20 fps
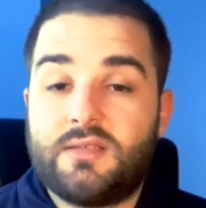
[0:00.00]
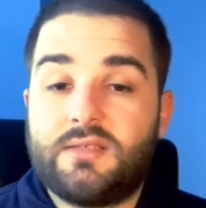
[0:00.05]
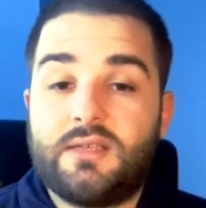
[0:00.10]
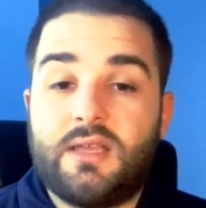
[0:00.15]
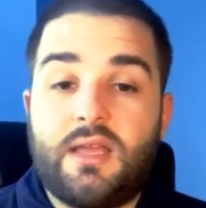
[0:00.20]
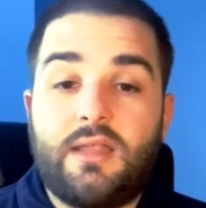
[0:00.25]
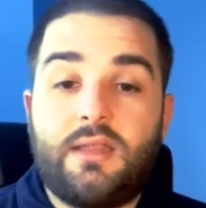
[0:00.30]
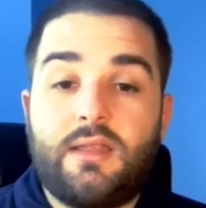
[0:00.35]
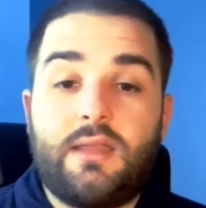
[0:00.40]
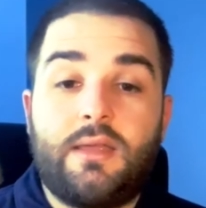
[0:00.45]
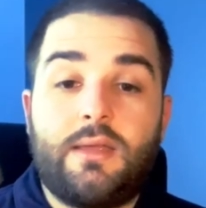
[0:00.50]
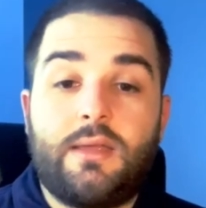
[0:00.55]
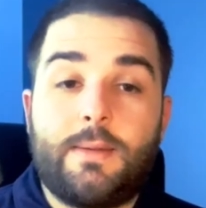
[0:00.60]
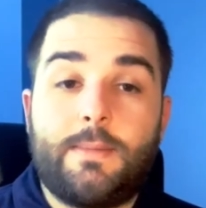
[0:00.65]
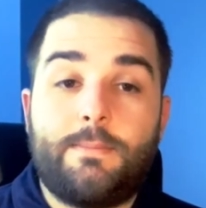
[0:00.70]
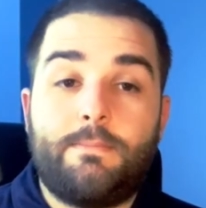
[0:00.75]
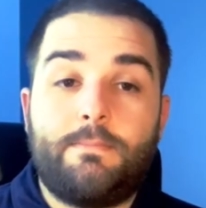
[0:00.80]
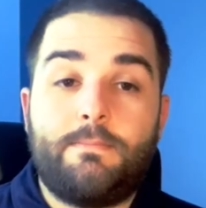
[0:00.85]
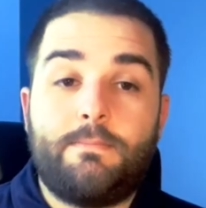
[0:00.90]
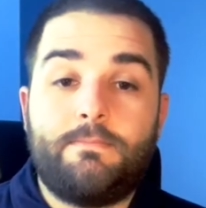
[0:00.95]

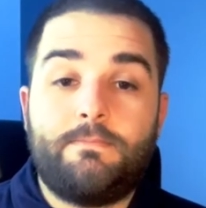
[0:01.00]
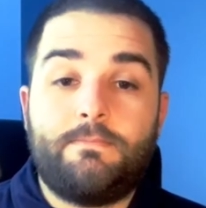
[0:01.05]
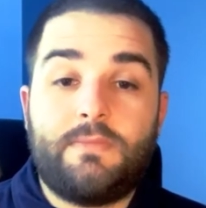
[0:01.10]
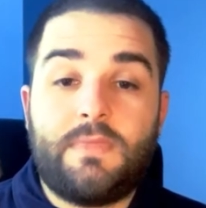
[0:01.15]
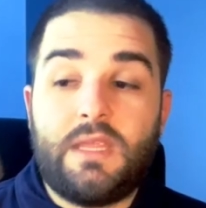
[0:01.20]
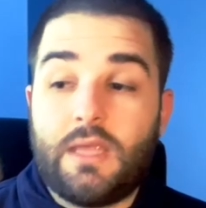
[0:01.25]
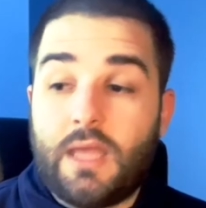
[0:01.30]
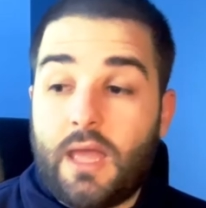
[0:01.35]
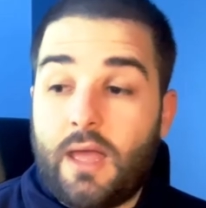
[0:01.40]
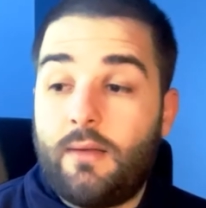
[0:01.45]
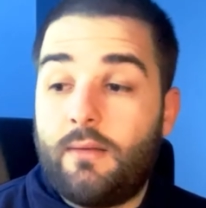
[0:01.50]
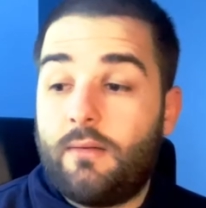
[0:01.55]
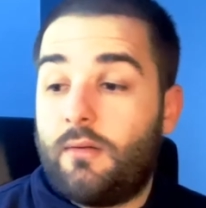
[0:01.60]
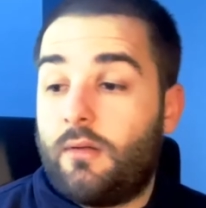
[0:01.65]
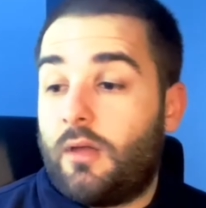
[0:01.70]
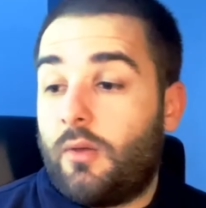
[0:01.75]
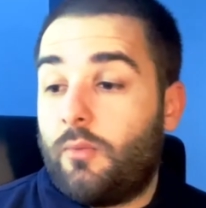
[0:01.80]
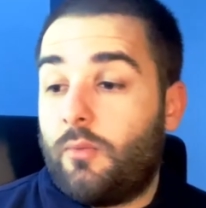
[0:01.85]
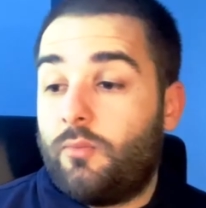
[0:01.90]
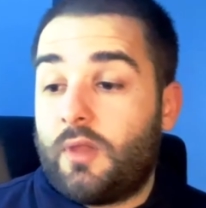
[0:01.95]
And yeah,
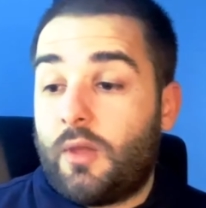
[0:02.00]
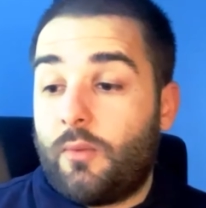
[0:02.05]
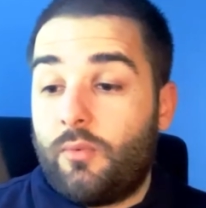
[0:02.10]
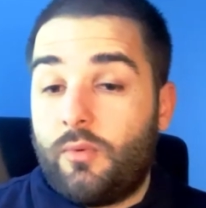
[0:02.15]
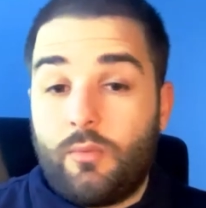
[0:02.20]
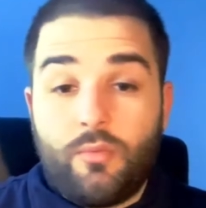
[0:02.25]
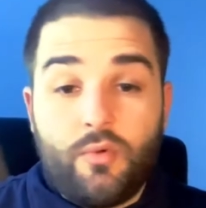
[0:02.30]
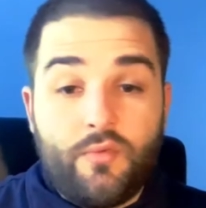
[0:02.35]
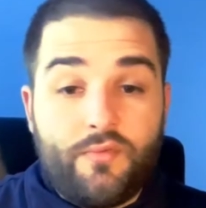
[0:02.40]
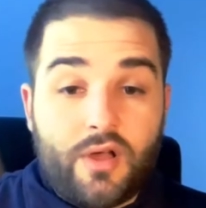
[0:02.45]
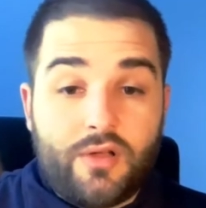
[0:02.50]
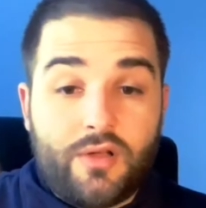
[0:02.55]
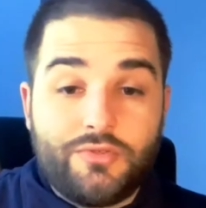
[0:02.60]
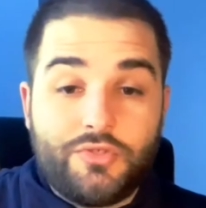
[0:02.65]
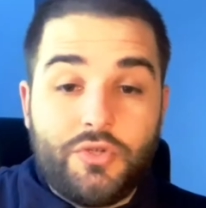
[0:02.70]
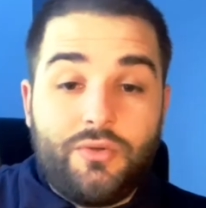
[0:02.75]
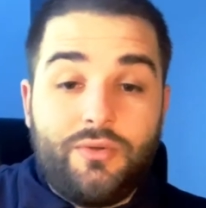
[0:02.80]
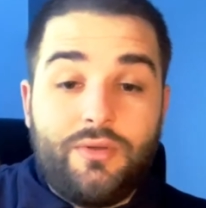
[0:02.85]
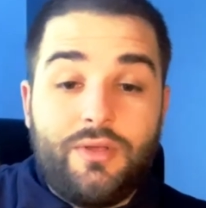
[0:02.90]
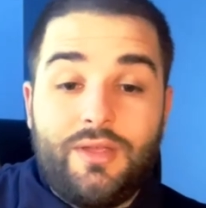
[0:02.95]
and then we move on
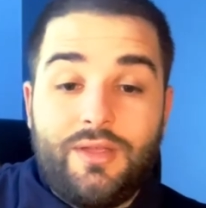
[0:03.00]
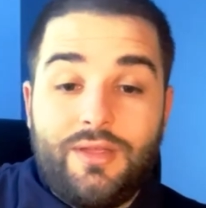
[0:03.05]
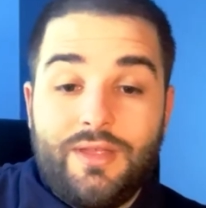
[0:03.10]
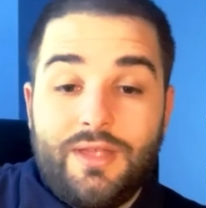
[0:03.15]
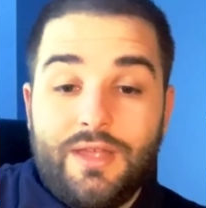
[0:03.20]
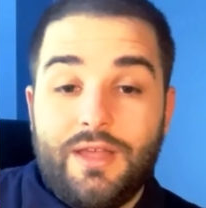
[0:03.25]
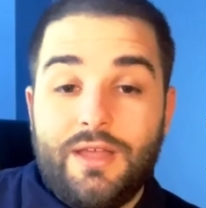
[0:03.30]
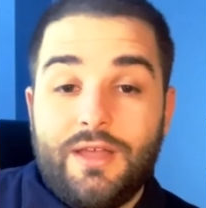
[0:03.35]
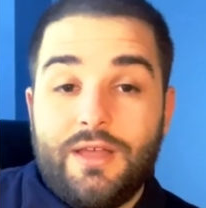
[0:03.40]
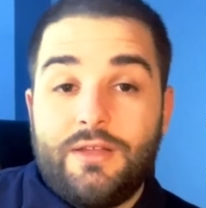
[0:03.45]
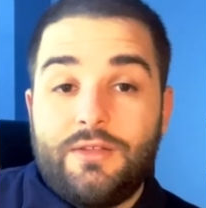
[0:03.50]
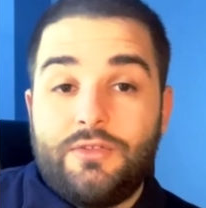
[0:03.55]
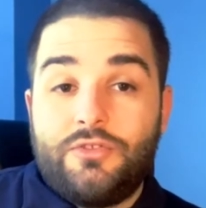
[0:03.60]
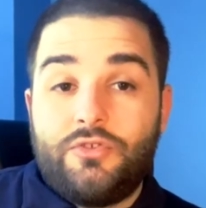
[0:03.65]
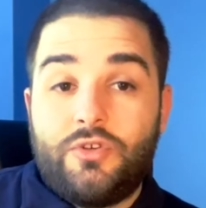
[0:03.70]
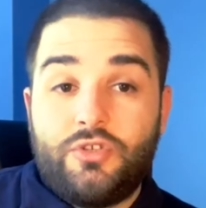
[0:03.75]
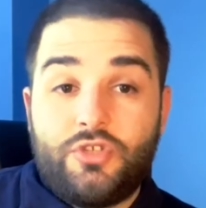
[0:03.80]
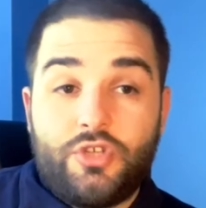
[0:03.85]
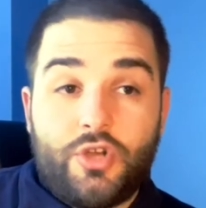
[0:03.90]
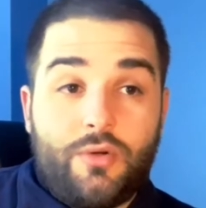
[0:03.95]
to the
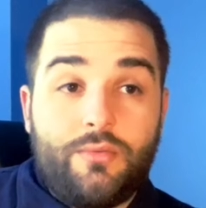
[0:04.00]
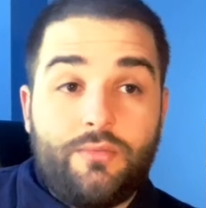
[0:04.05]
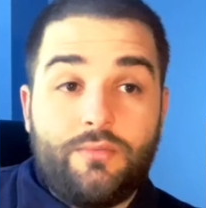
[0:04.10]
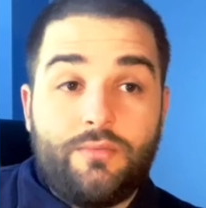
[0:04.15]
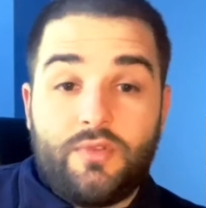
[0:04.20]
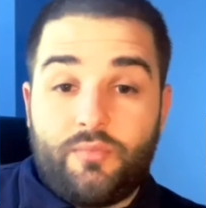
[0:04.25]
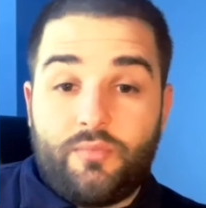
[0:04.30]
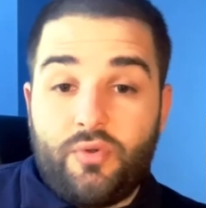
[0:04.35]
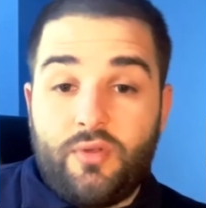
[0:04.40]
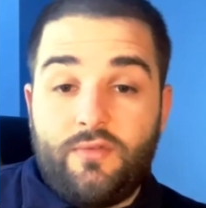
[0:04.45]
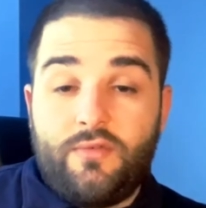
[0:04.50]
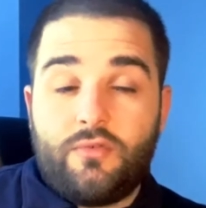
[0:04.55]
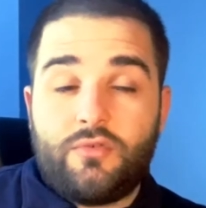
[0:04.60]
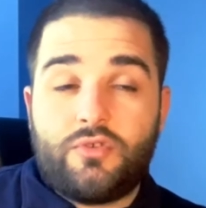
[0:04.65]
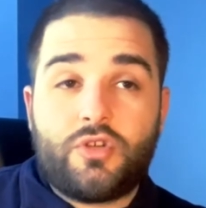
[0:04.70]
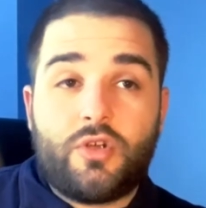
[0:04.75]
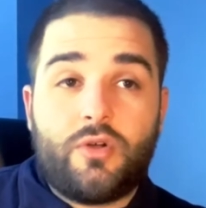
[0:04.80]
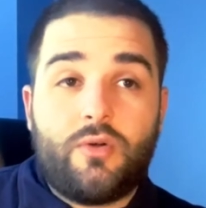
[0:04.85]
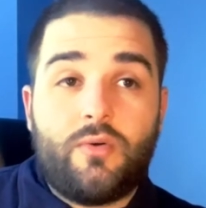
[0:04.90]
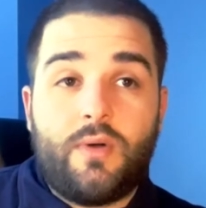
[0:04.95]
show, the preview
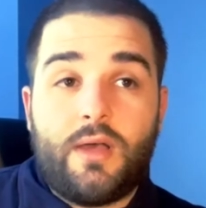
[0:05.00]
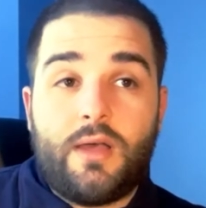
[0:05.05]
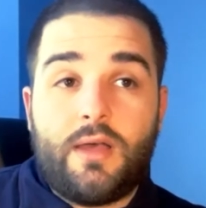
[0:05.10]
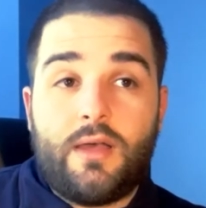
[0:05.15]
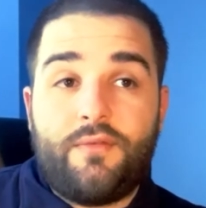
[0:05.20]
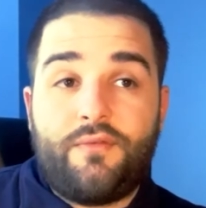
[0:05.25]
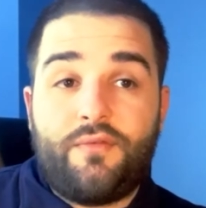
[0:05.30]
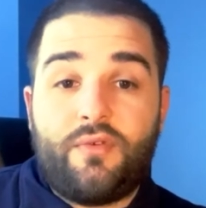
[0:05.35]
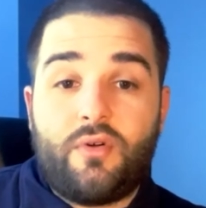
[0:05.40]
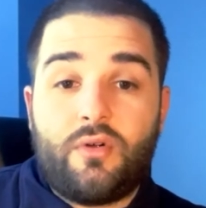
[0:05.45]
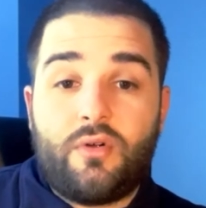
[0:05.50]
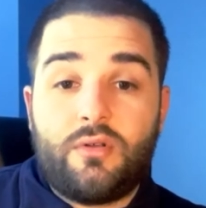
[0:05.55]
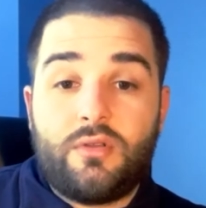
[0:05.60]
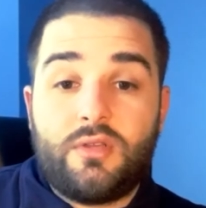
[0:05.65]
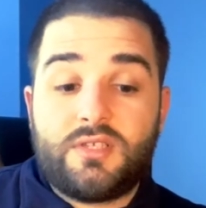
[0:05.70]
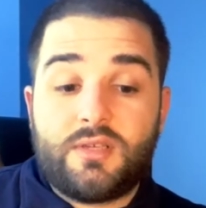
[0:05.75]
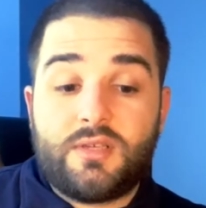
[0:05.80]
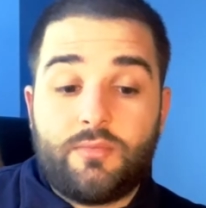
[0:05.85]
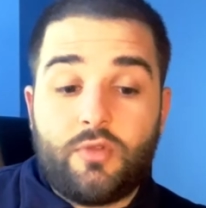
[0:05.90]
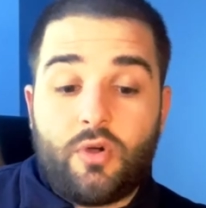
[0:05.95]
show for the
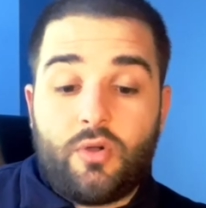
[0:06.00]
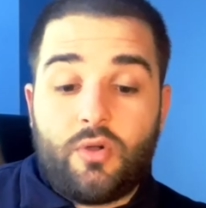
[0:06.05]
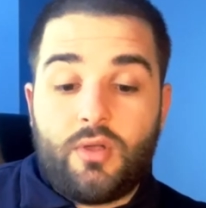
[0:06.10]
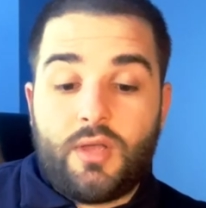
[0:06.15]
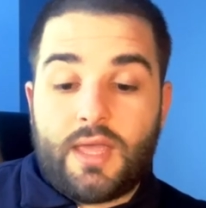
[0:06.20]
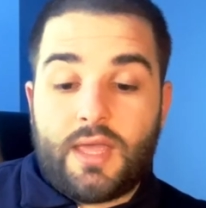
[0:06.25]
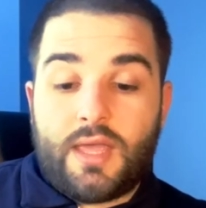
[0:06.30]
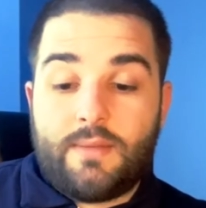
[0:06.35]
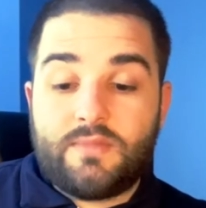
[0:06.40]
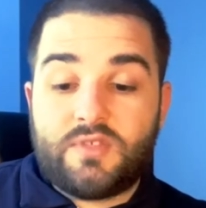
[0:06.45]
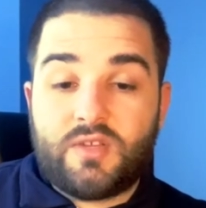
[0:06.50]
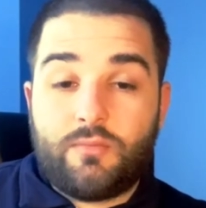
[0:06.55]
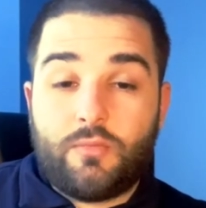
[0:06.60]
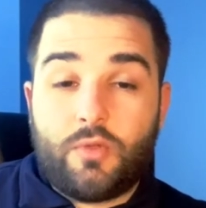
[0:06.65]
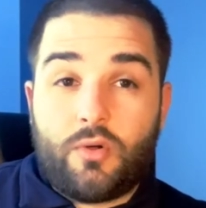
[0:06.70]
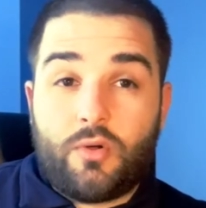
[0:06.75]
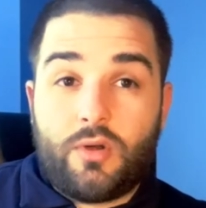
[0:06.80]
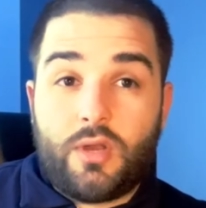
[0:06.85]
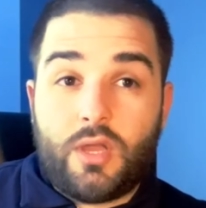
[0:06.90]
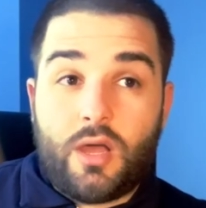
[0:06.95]
Sampdoria game.
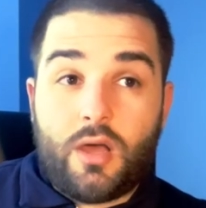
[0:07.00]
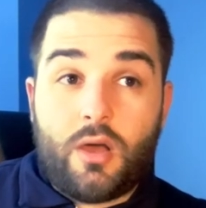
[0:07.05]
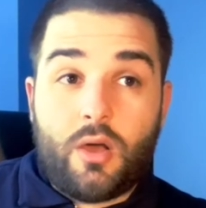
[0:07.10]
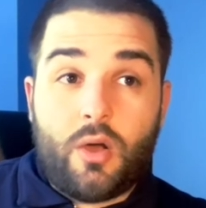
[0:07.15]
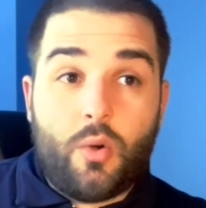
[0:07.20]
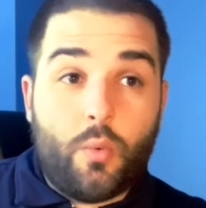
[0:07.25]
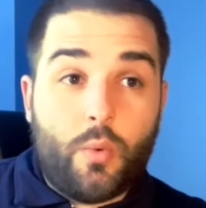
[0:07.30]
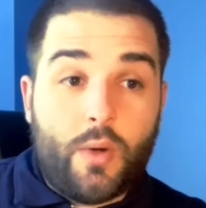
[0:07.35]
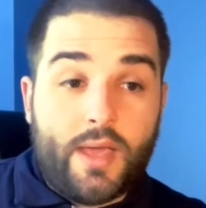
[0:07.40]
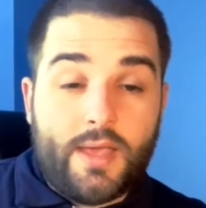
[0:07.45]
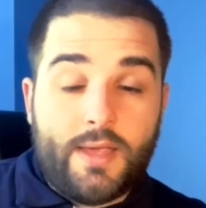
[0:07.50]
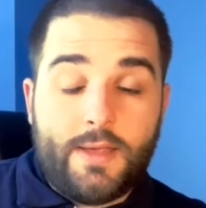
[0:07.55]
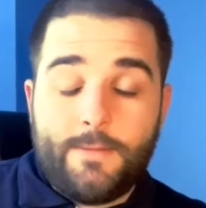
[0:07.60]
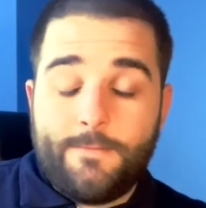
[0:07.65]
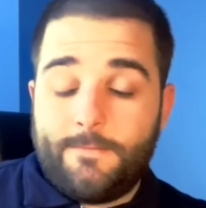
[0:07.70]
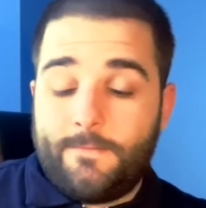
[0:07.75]
Sampdoria away.